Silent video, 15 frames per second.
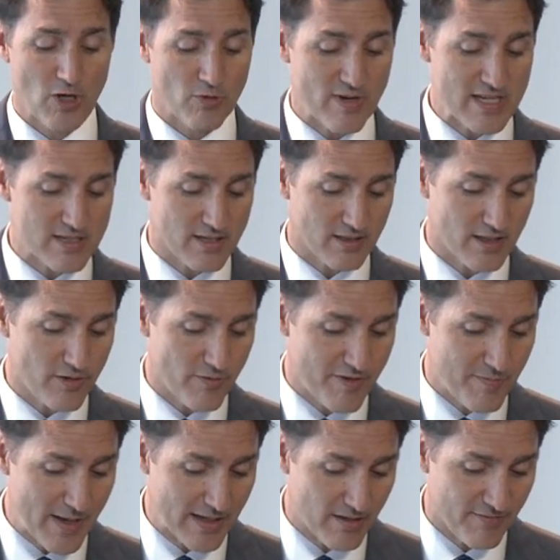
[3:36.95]
Recently,
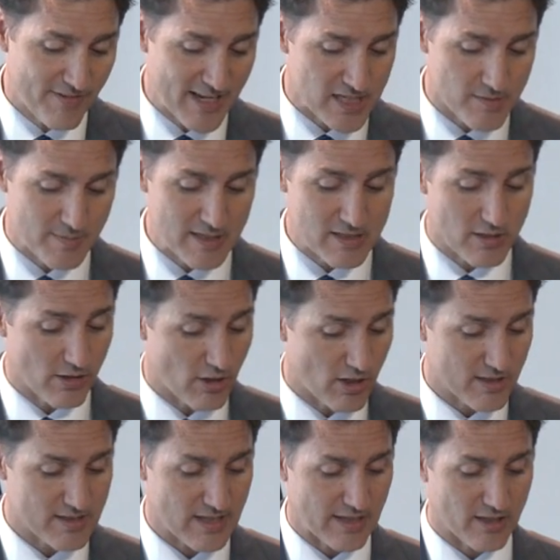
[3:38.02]
we've made investments
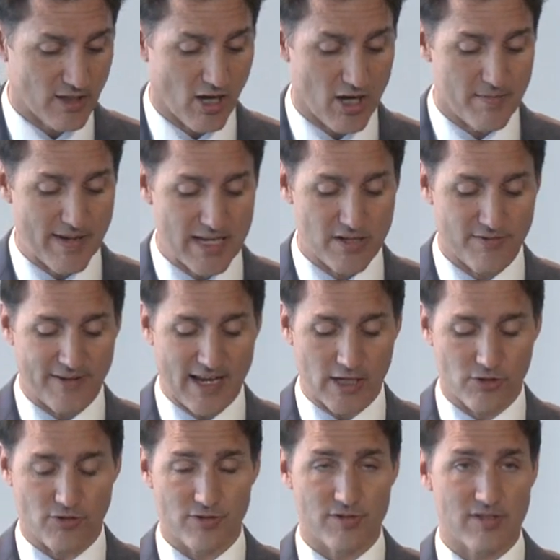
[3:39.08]
alongside car
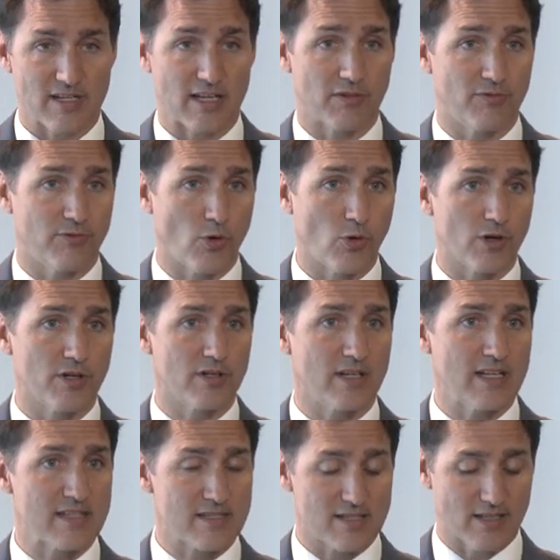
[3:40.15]
manufacturers like Ford
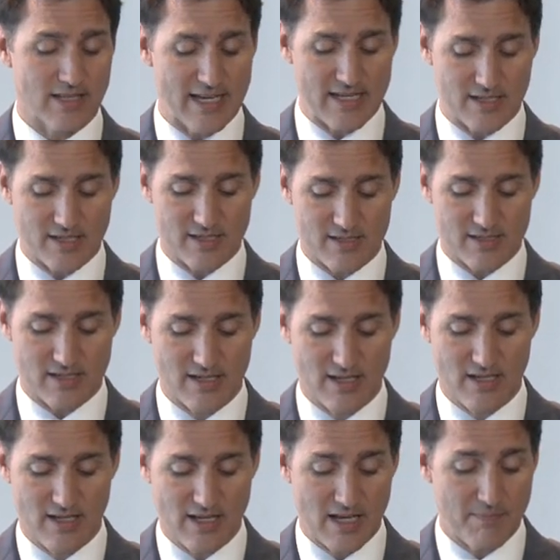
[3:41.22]
and Stellantis,
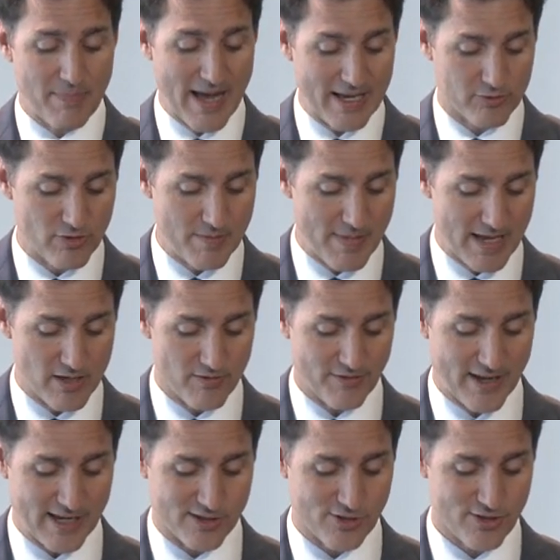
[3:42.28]
and battery
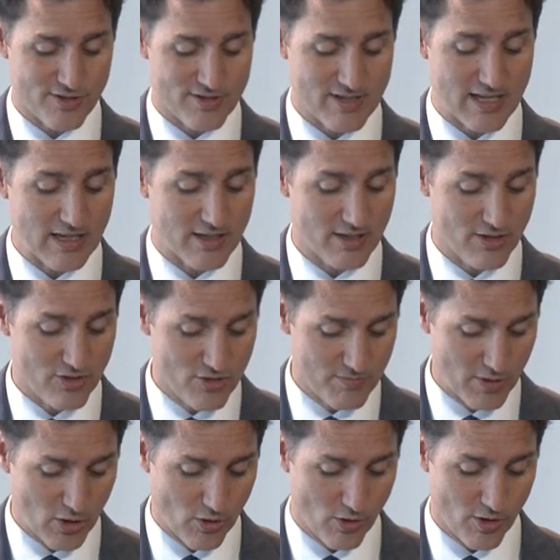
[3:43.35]
manufacturers like
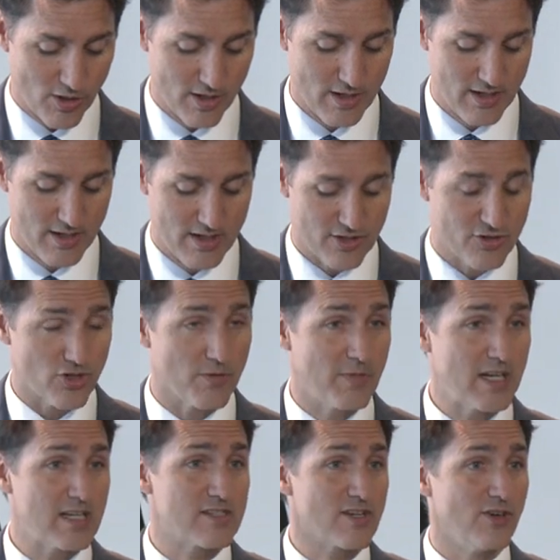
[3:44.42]
Umicore and
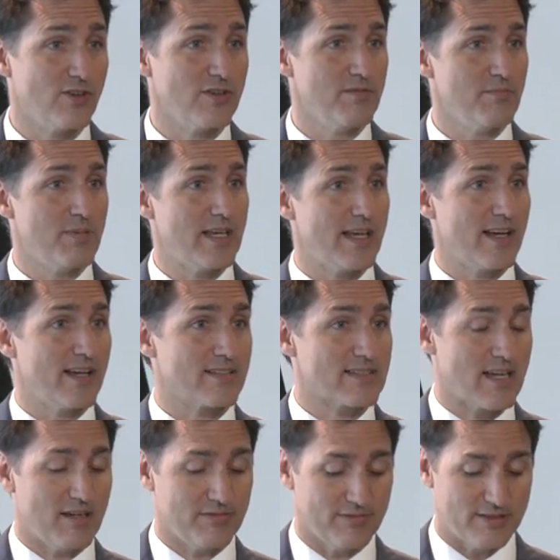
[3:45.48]
Germany's own B A S
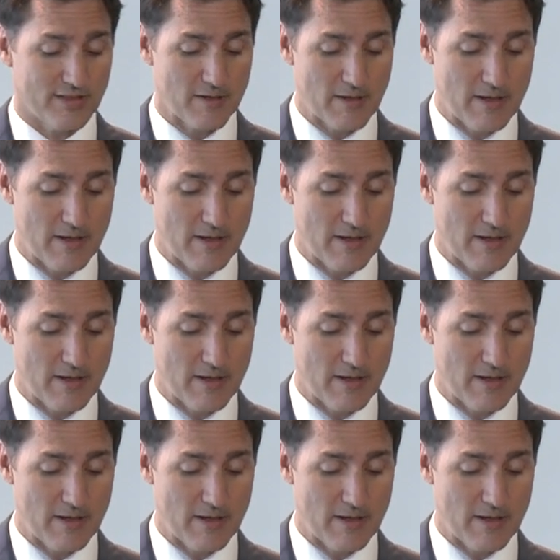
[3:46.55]
F.